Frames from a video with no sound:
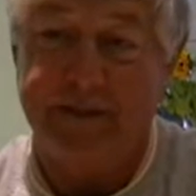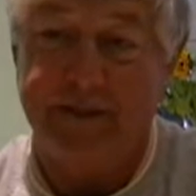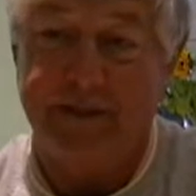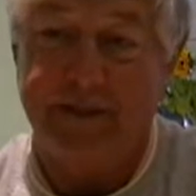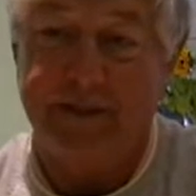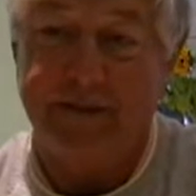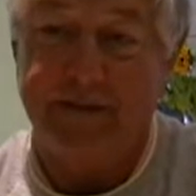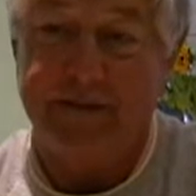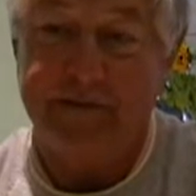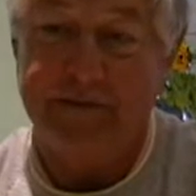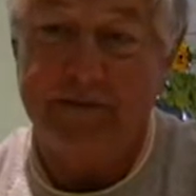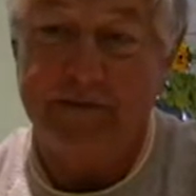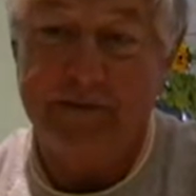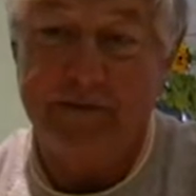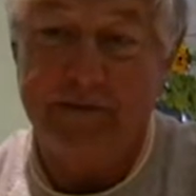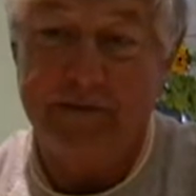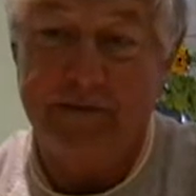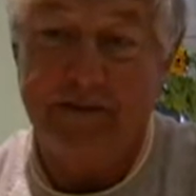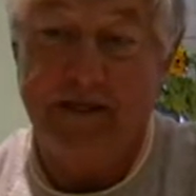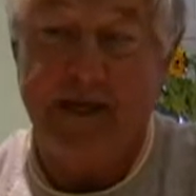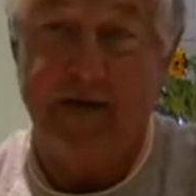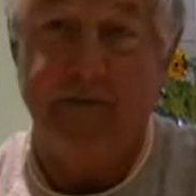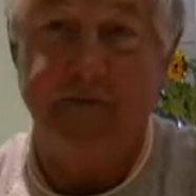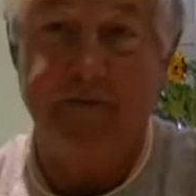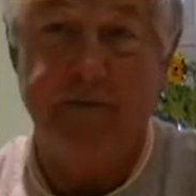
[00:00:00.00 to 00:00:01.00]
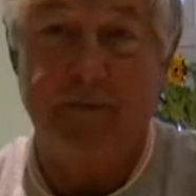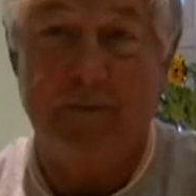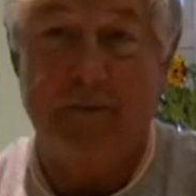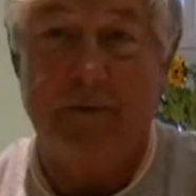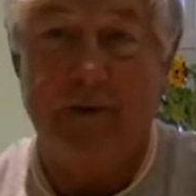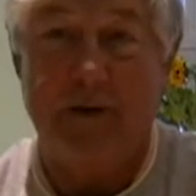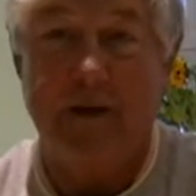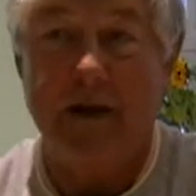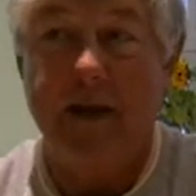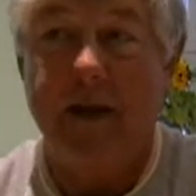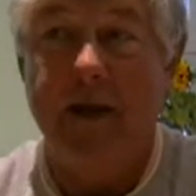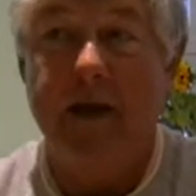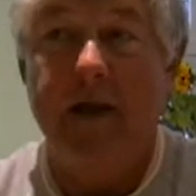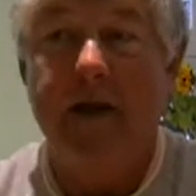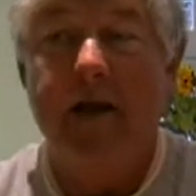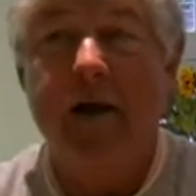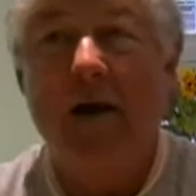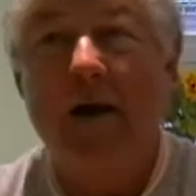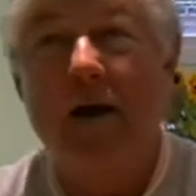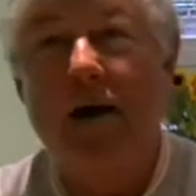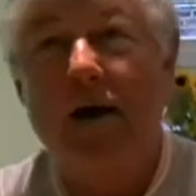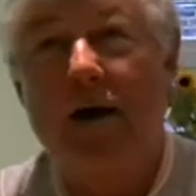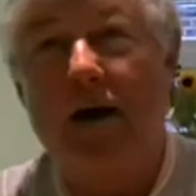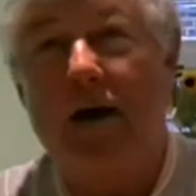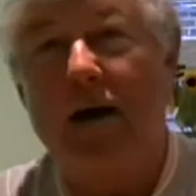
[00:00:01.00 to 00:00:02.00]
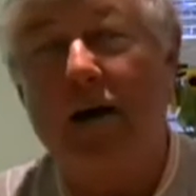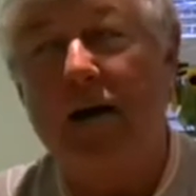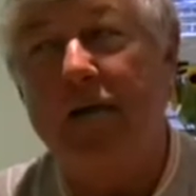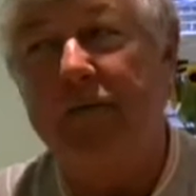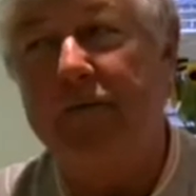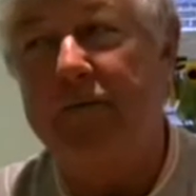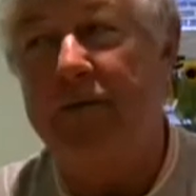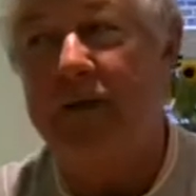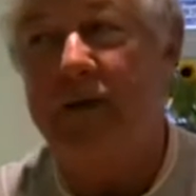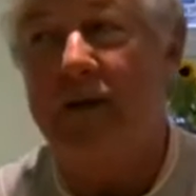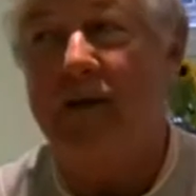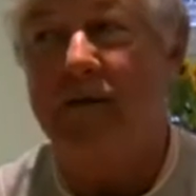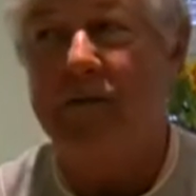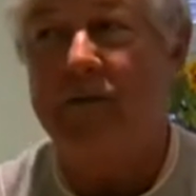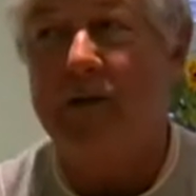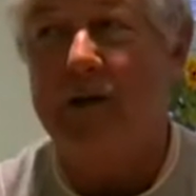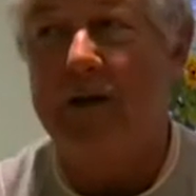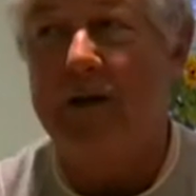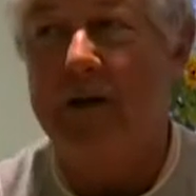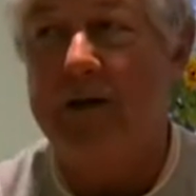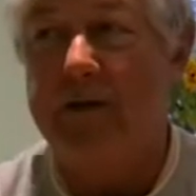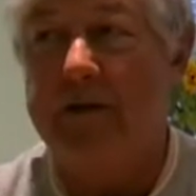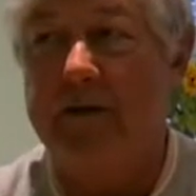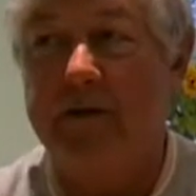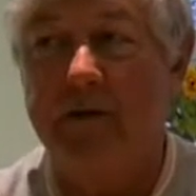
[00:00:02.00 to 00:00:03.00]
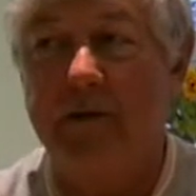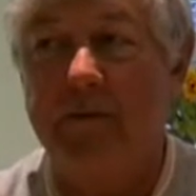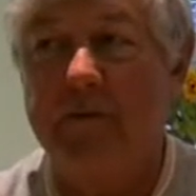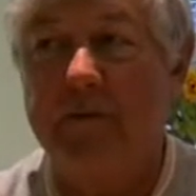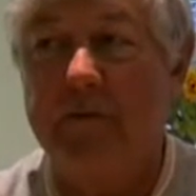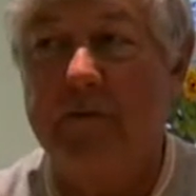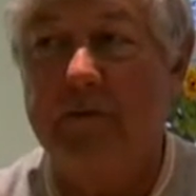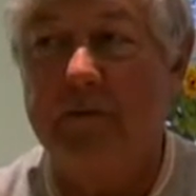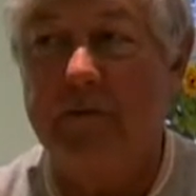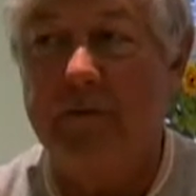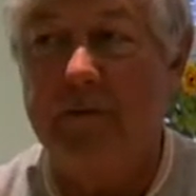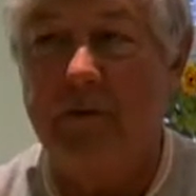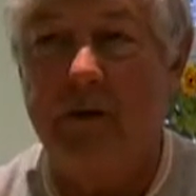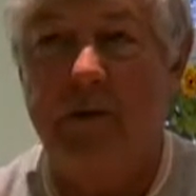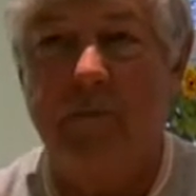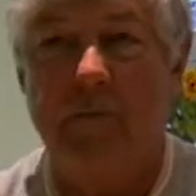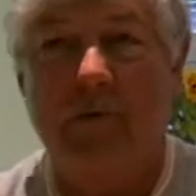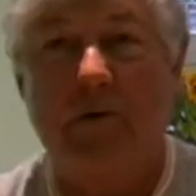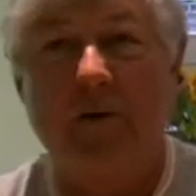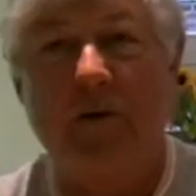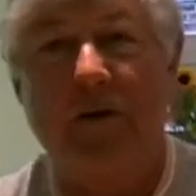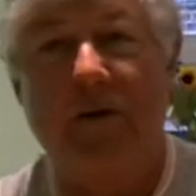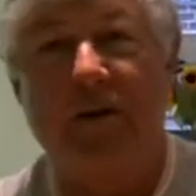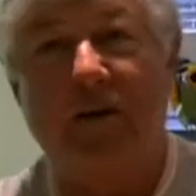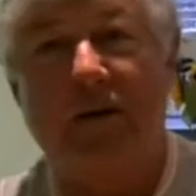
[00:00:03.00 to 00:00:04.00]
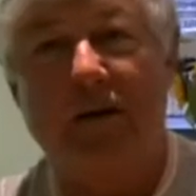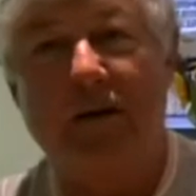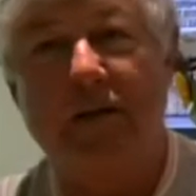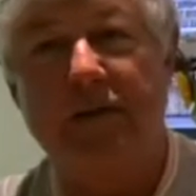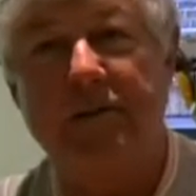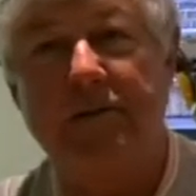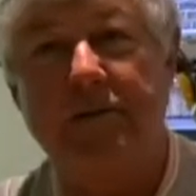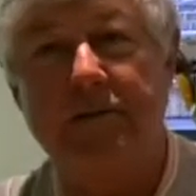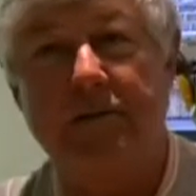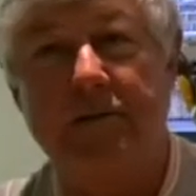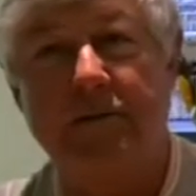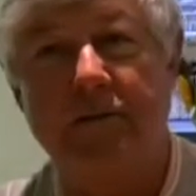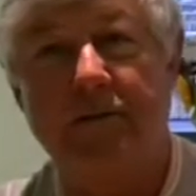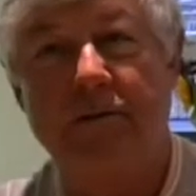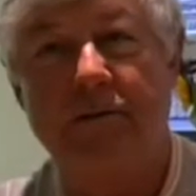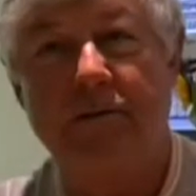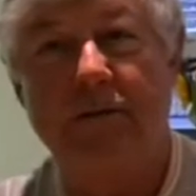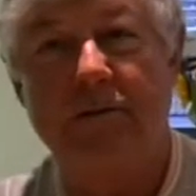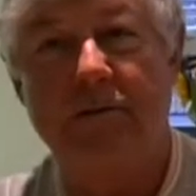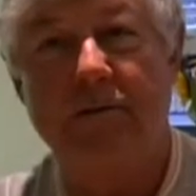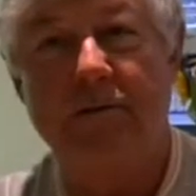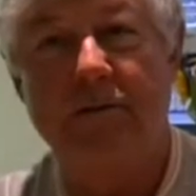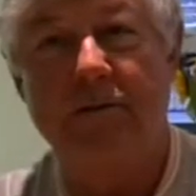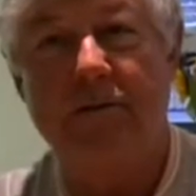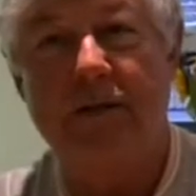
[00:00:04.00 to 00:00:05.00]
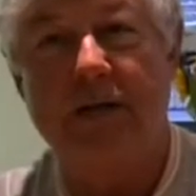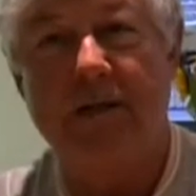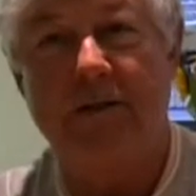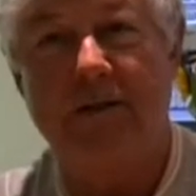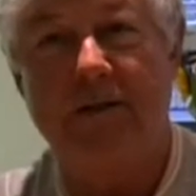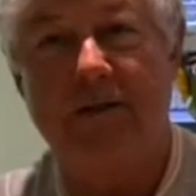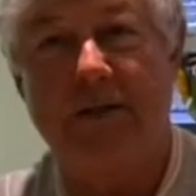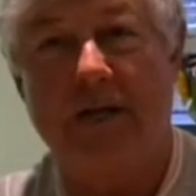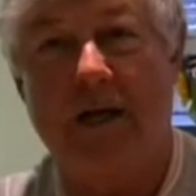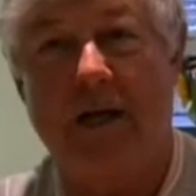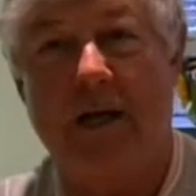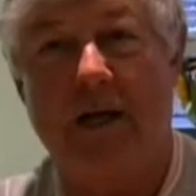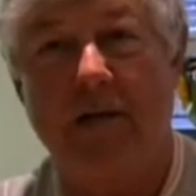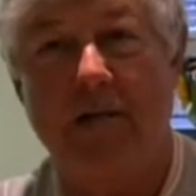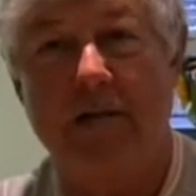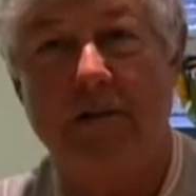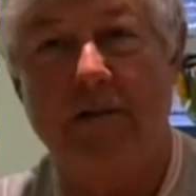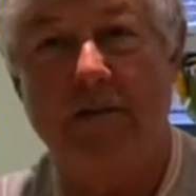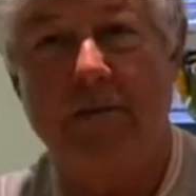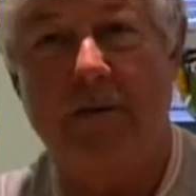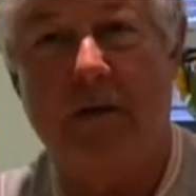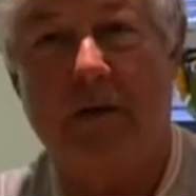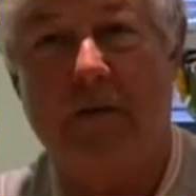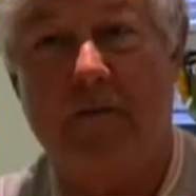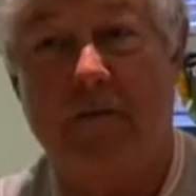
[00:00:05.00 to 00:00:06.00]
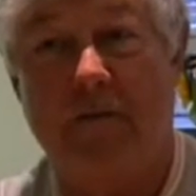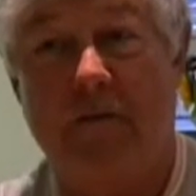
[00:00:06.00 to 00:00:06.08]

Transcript: So that was I don't think I really thought I'm good at this as such.